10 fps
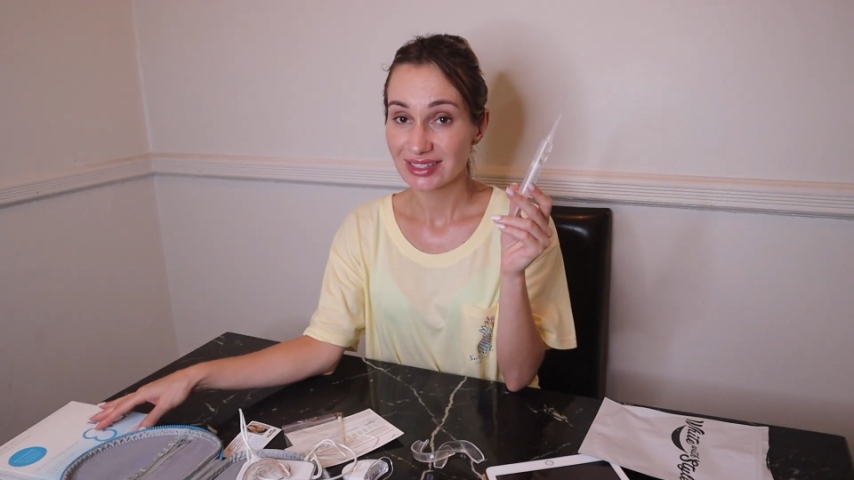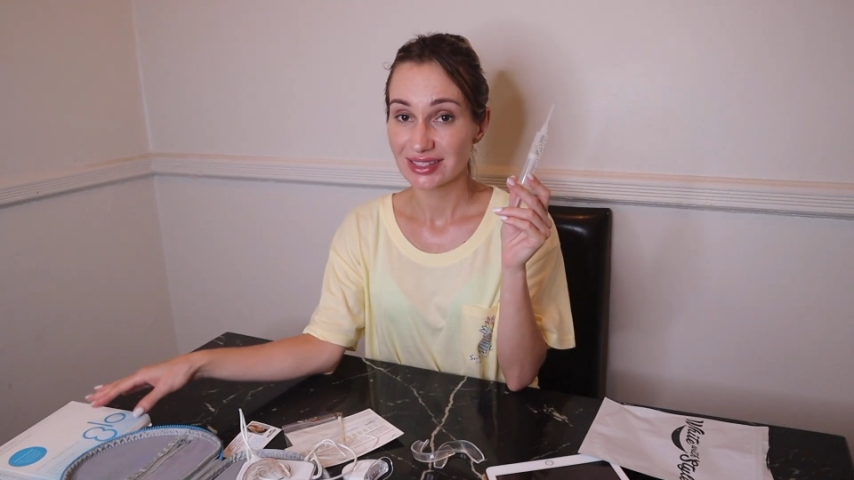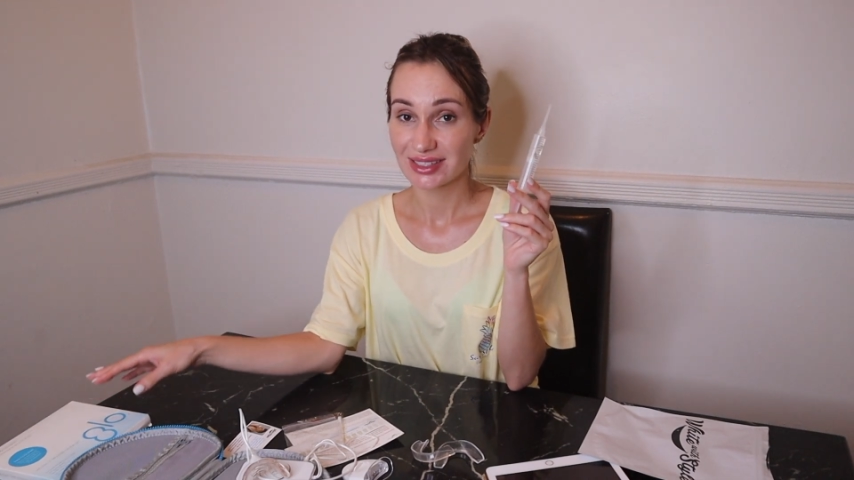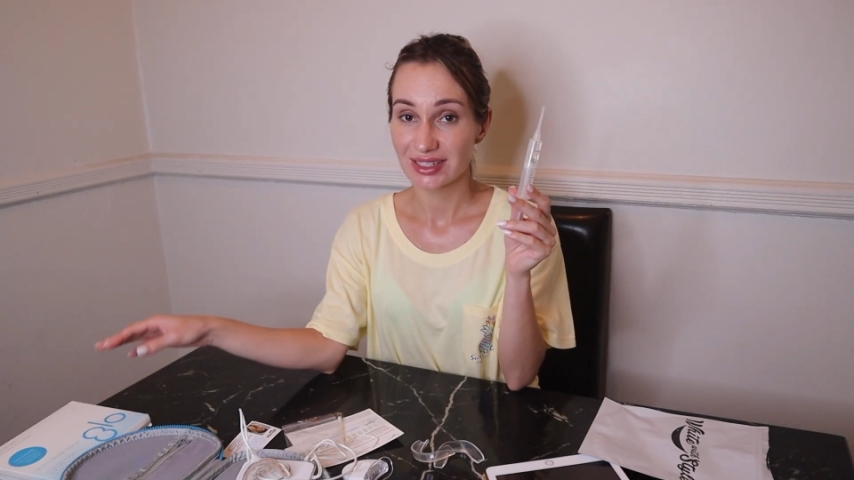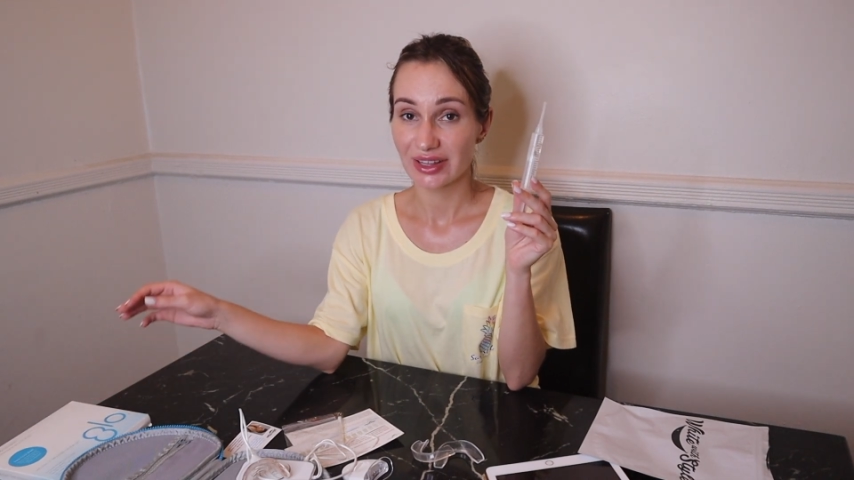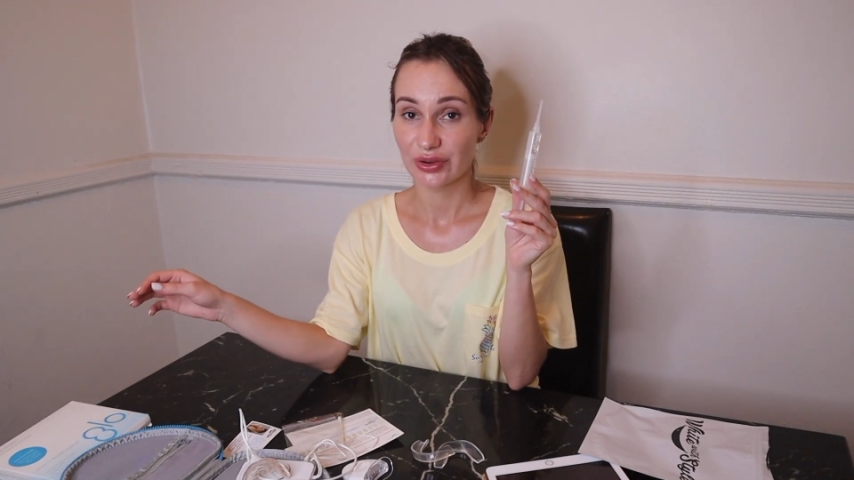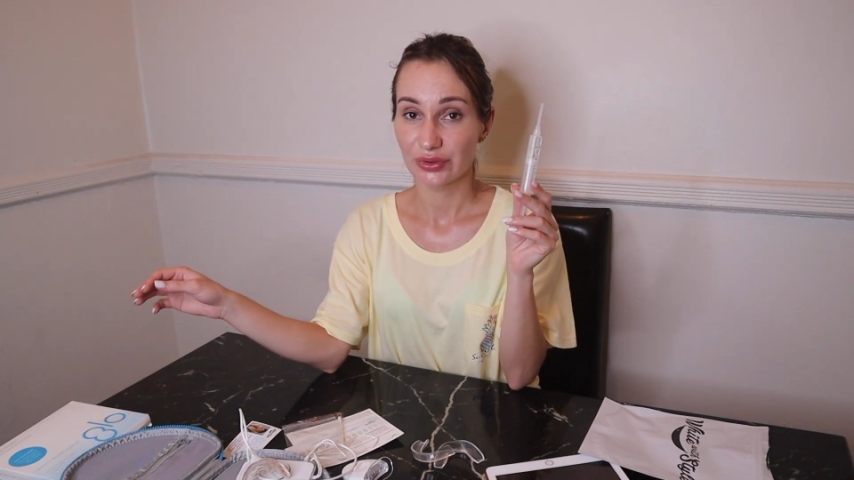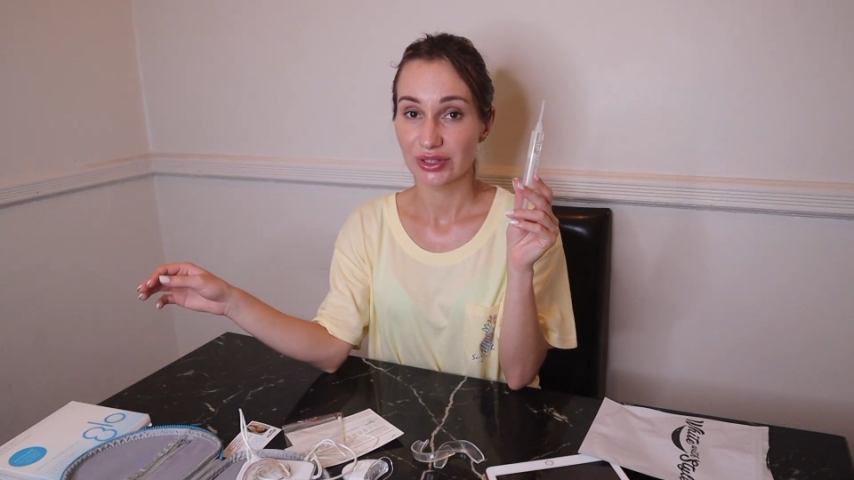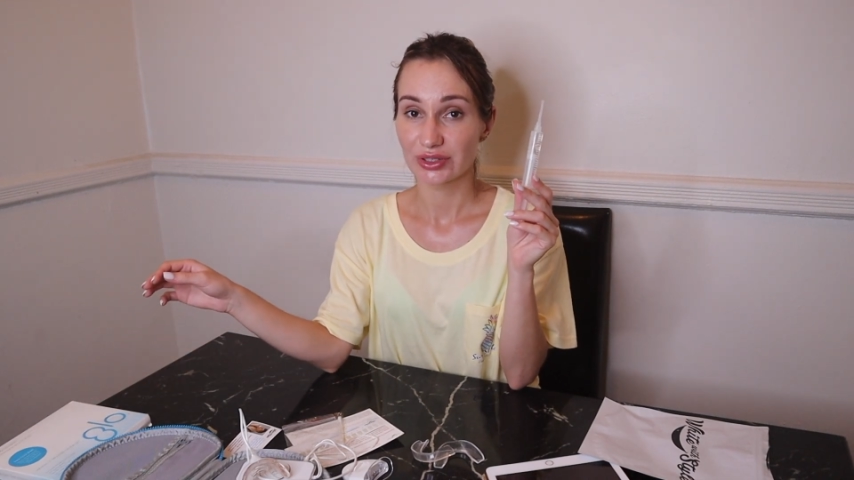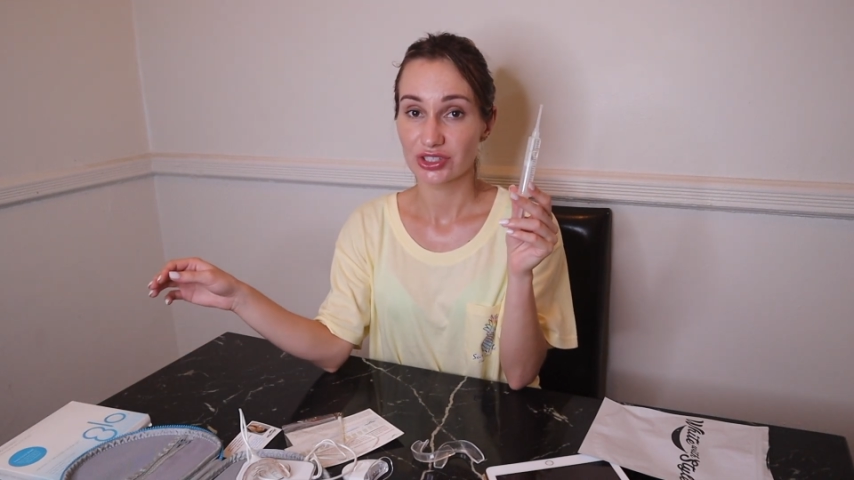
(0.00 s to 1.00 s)
still a
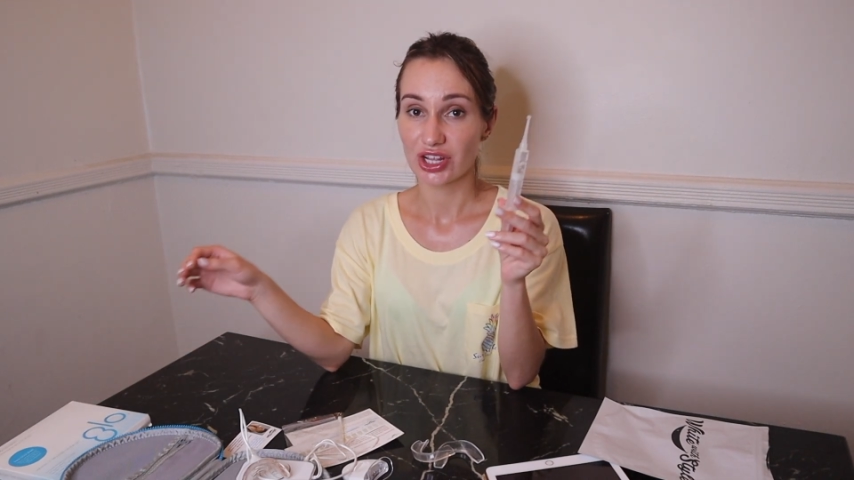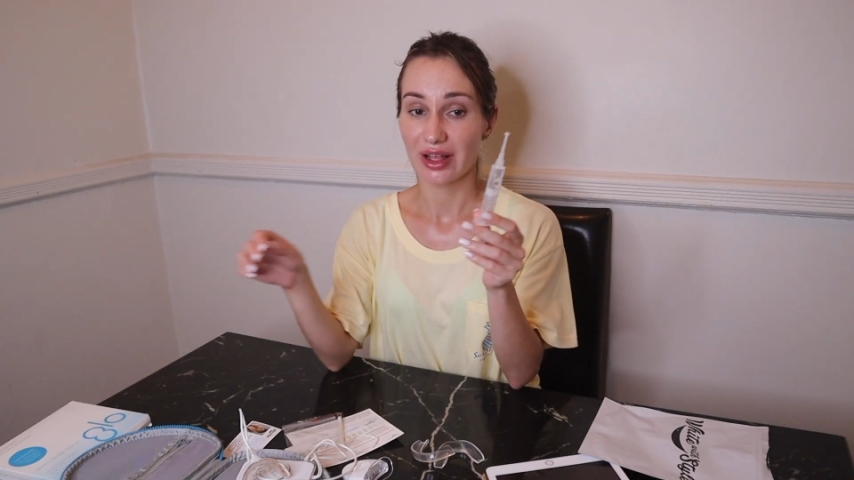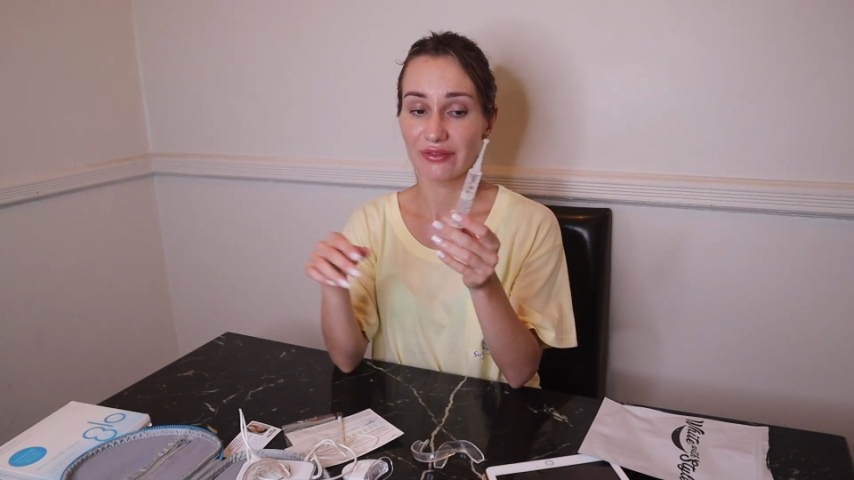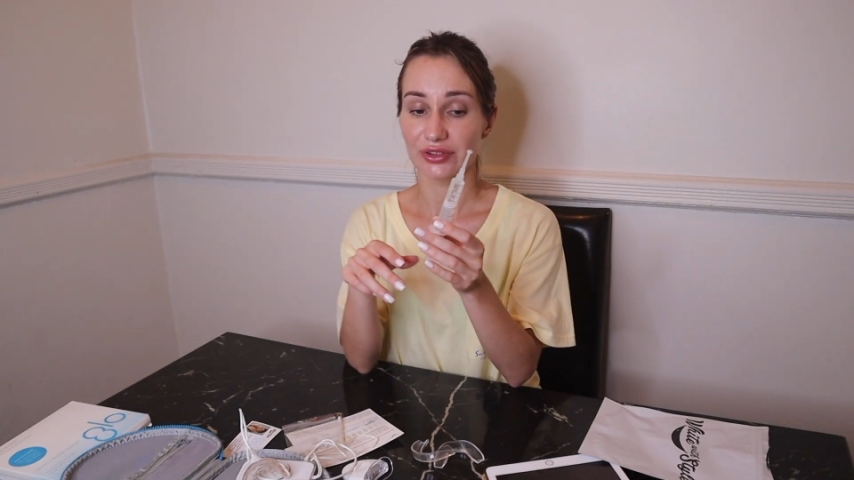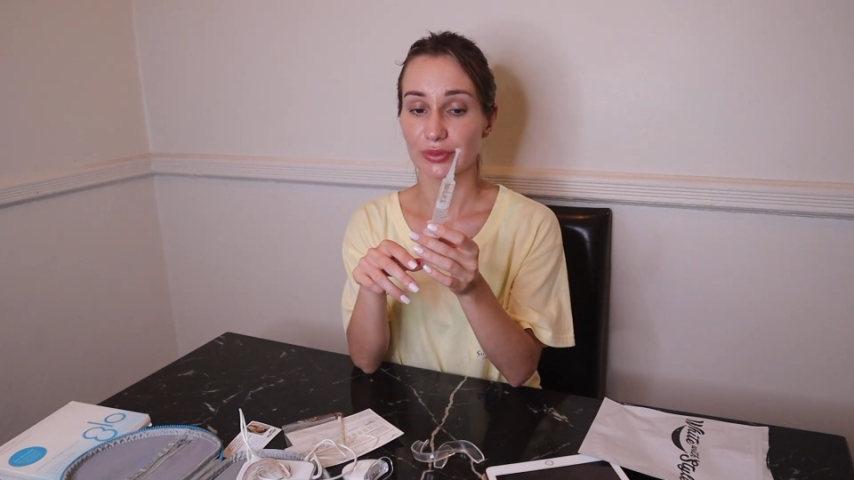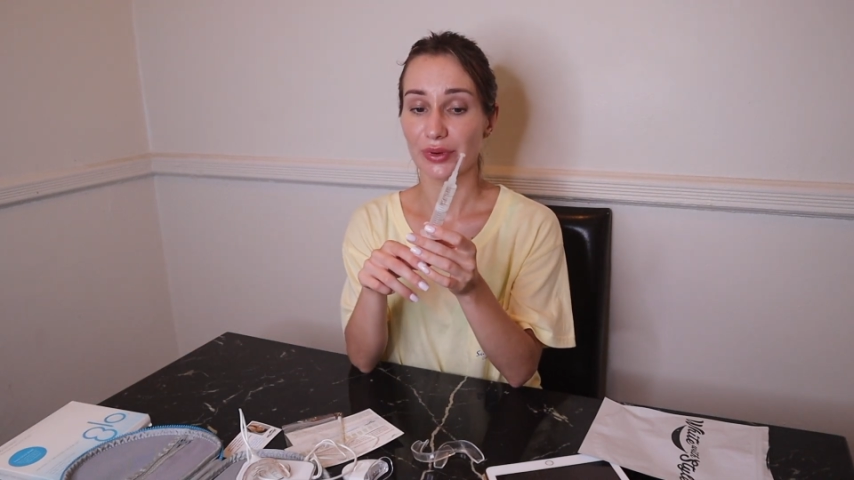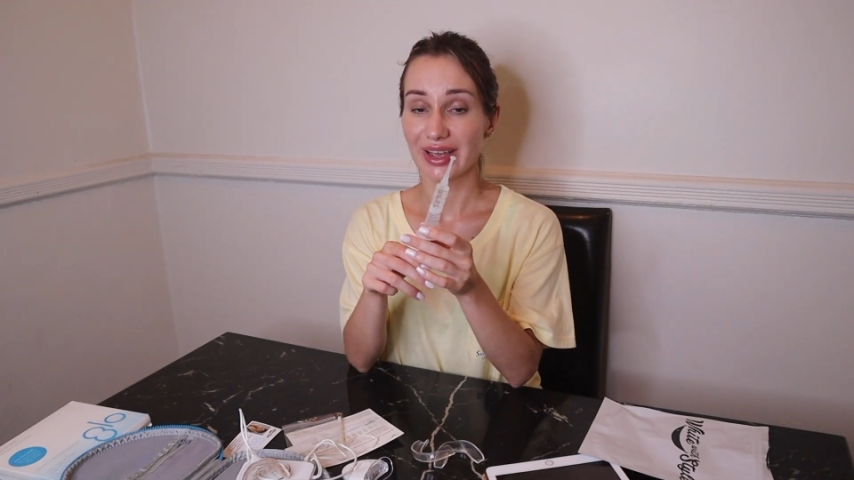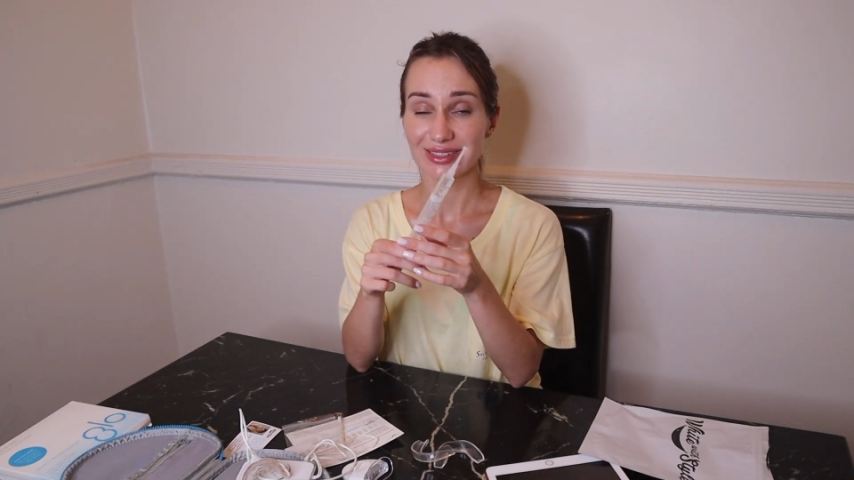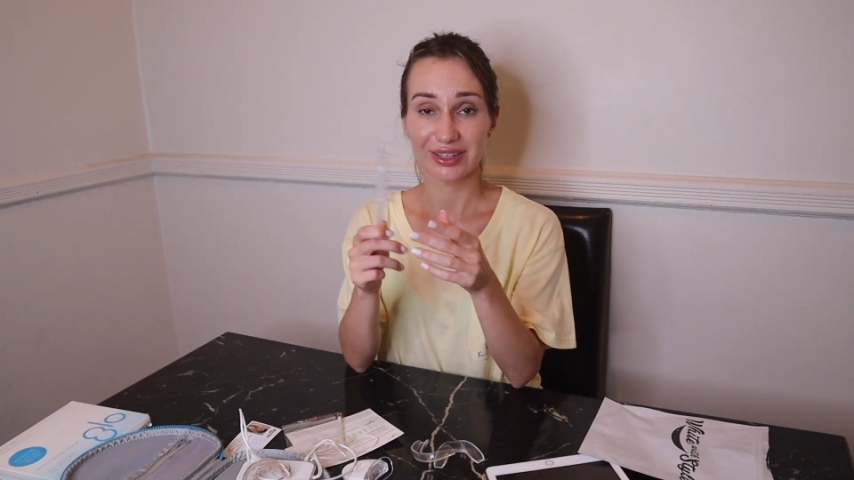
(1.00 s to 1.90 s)
really good job and for the price